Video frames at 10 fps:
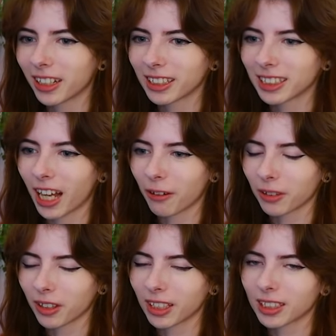It's not
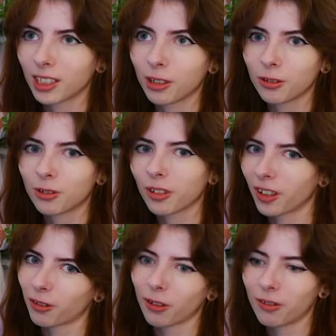really this huge
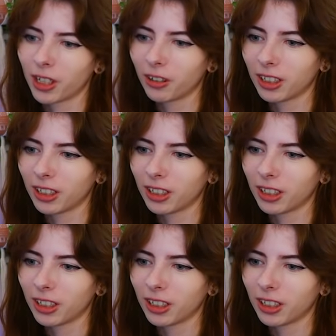like reveal.